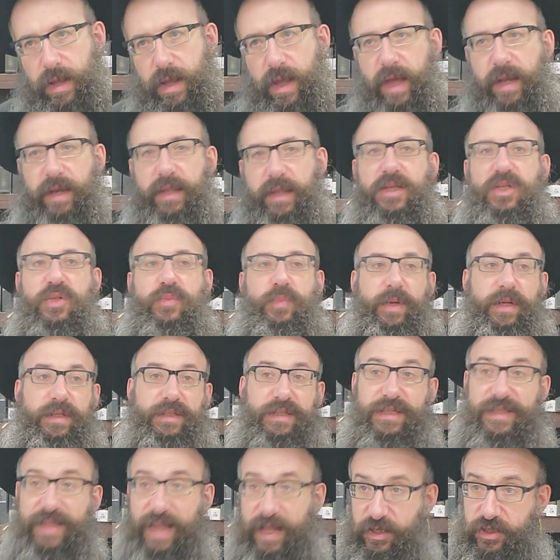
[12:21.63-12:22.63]
And He explains
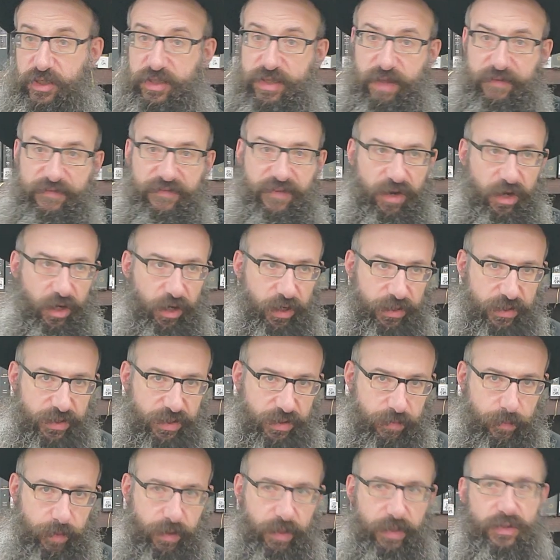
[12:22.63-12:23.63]
it's not just
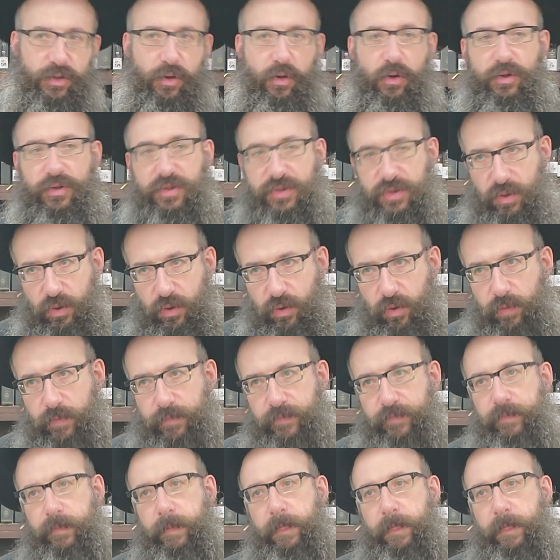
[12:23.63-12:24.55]
Averis, but it's also